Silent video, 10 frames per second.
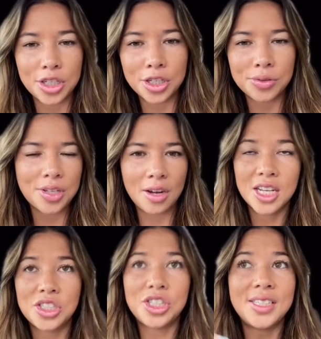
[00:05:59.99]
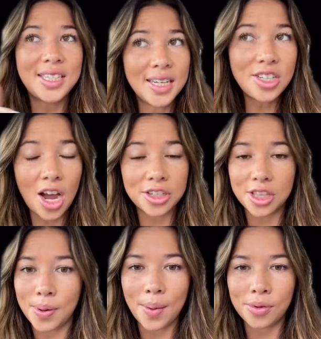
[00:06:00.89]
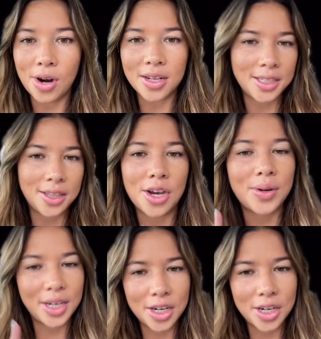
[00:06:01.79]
so she did talk to the paparazzi though, and here's